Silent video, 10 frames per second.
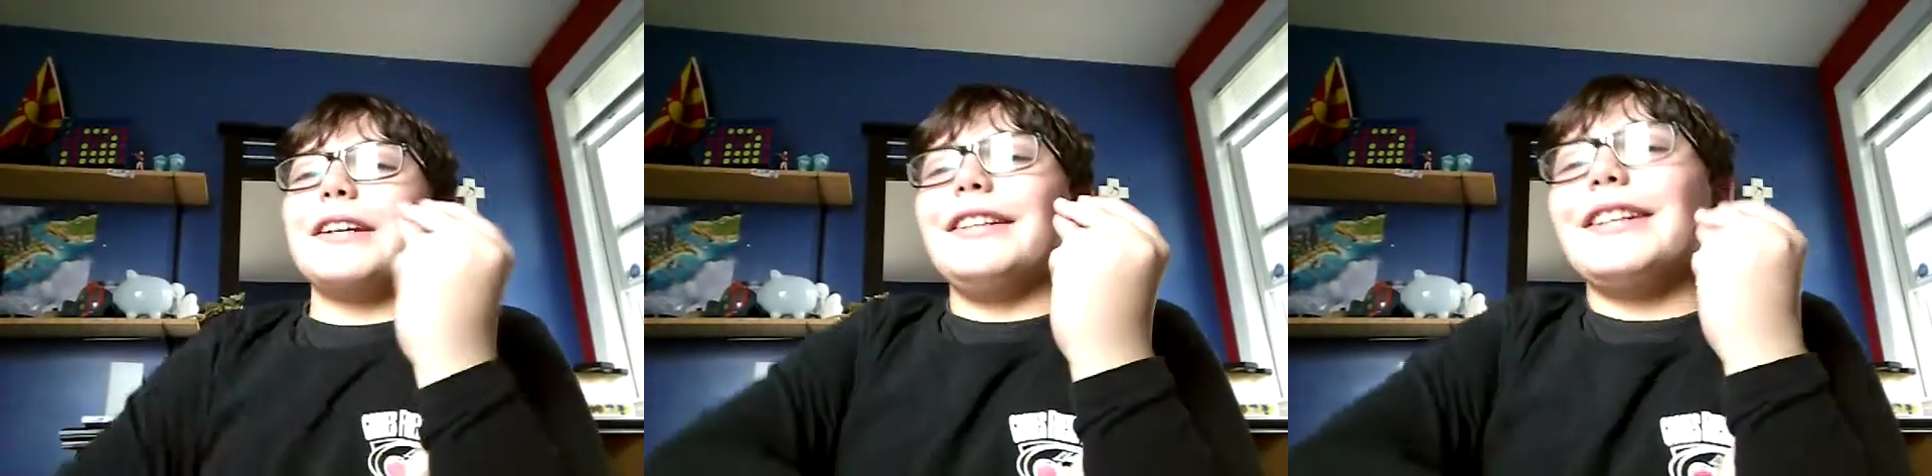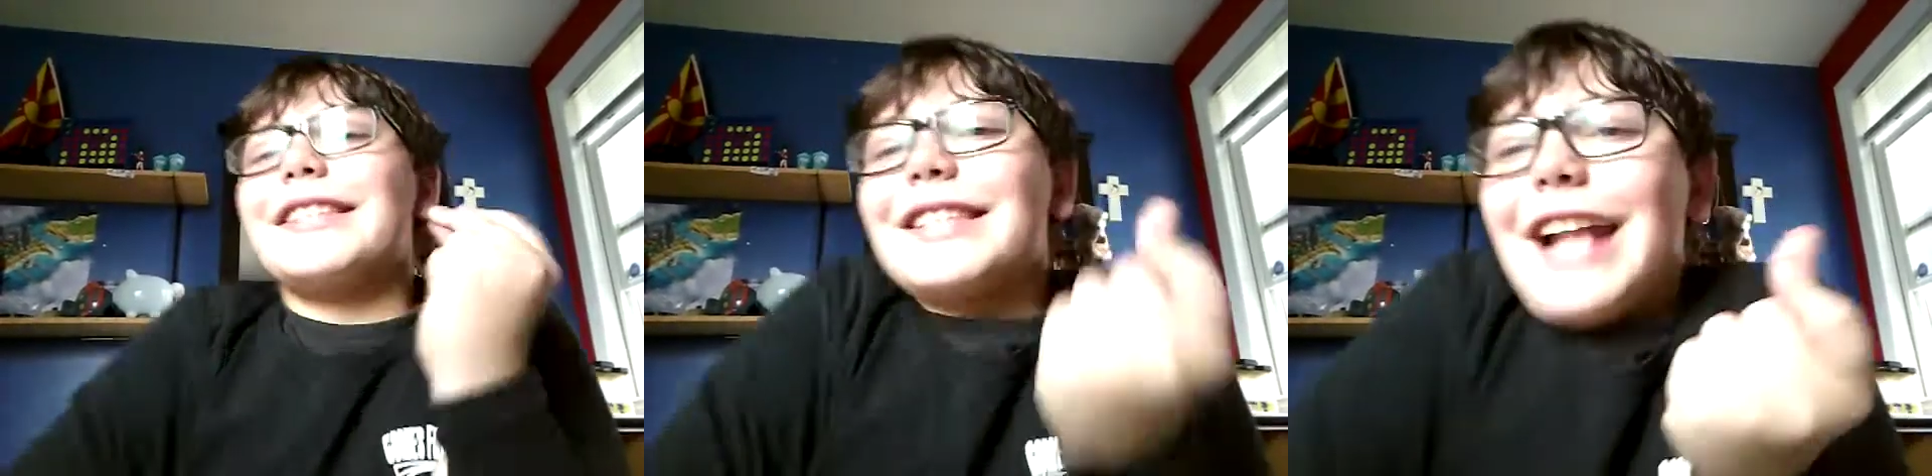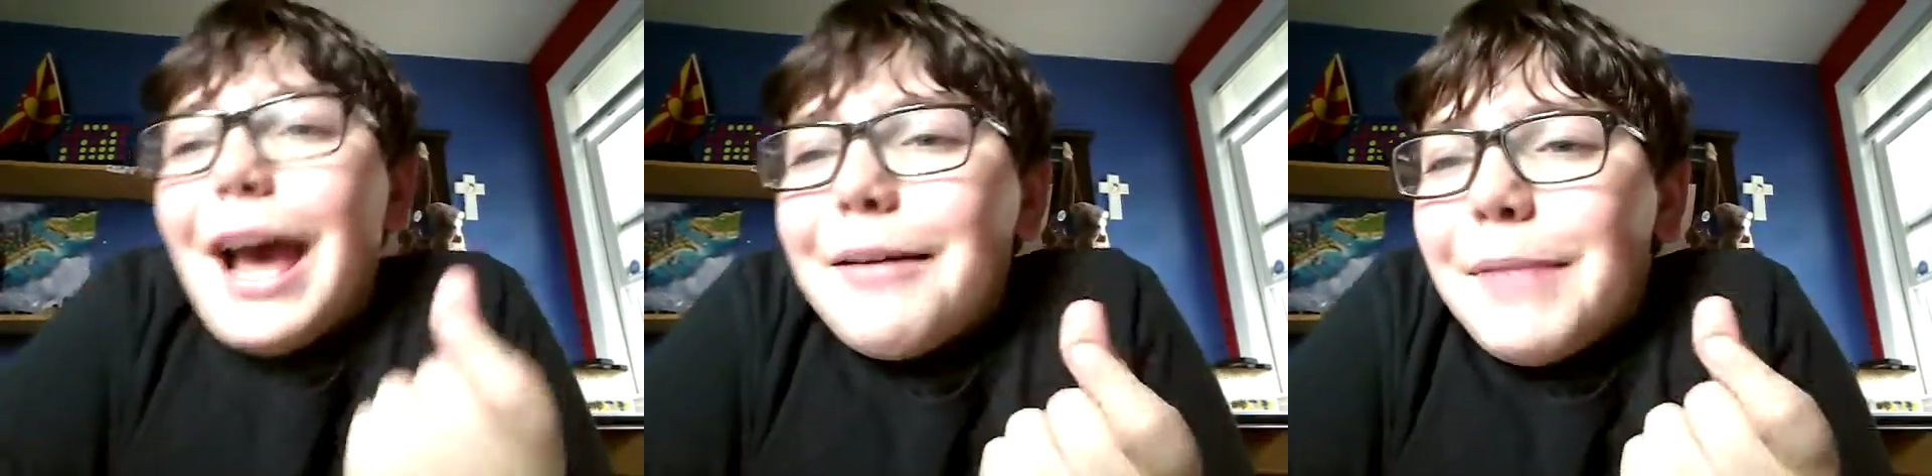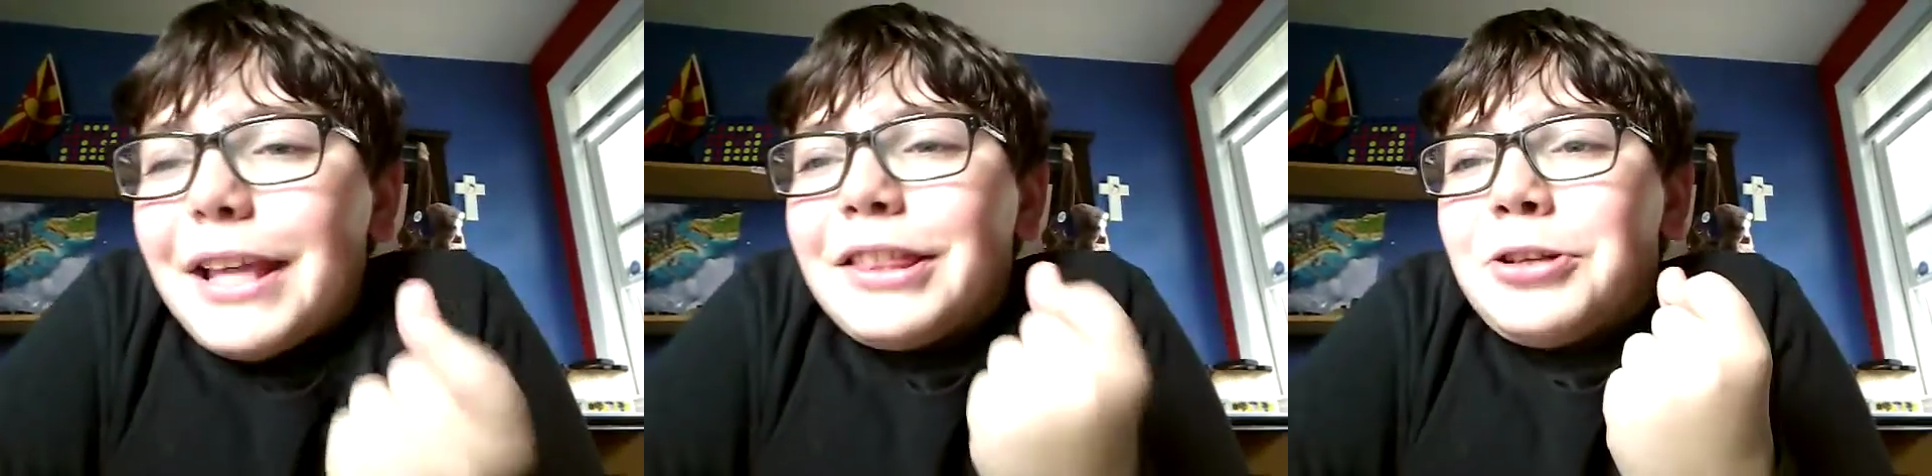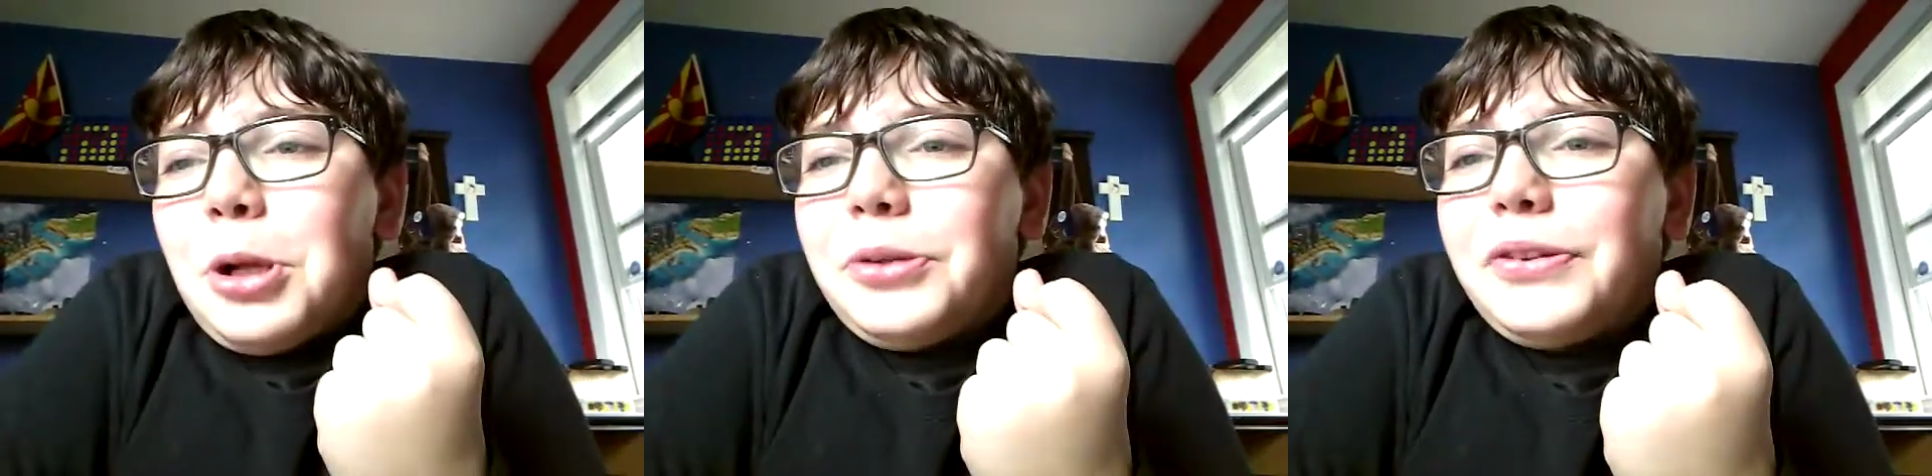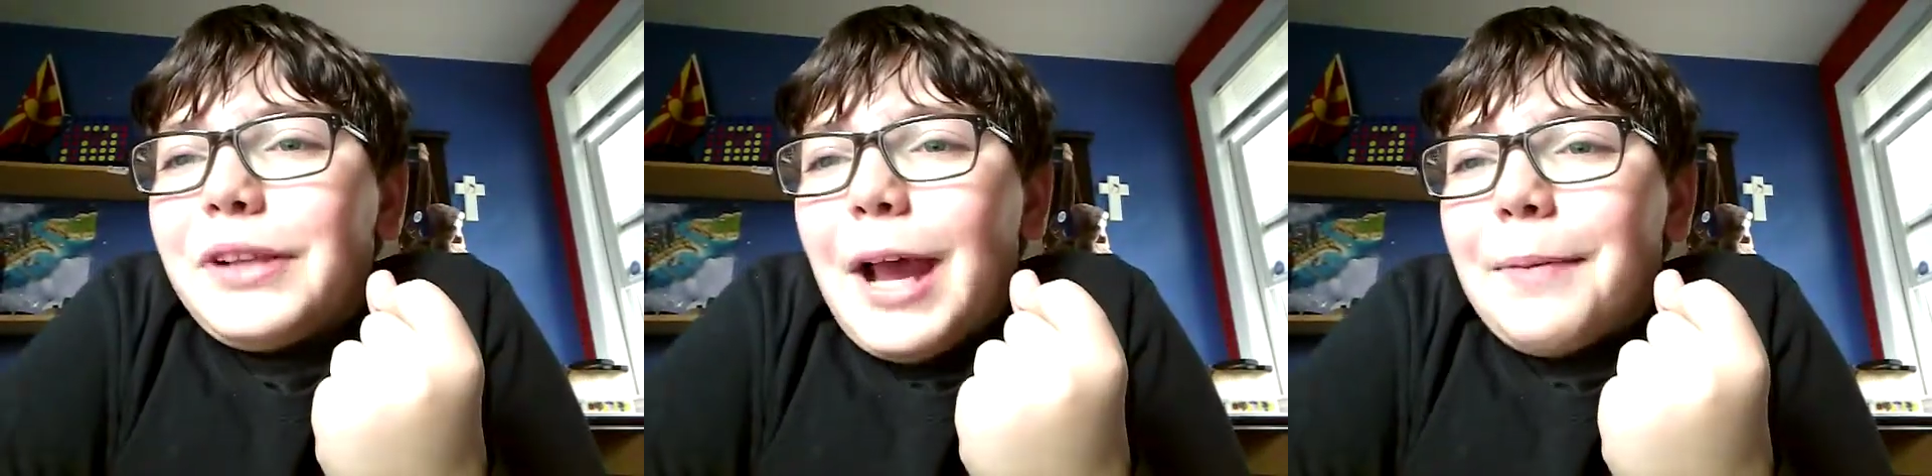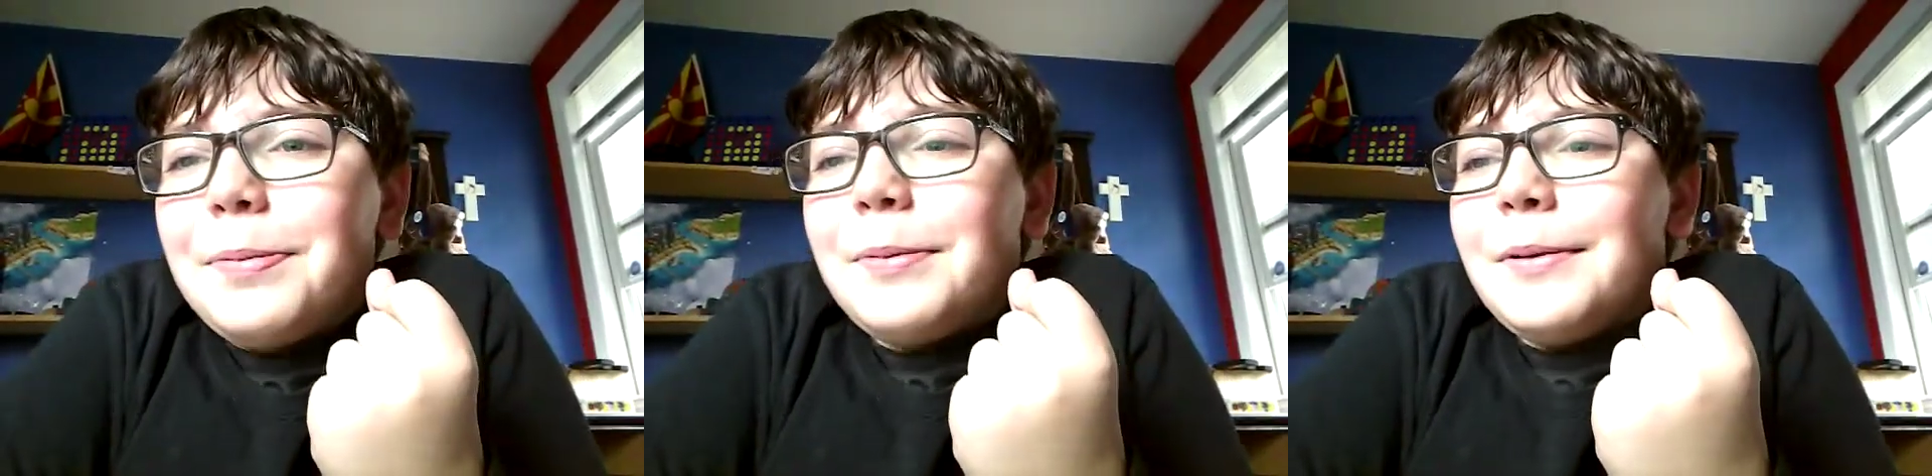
was going to snap, make the doll snap,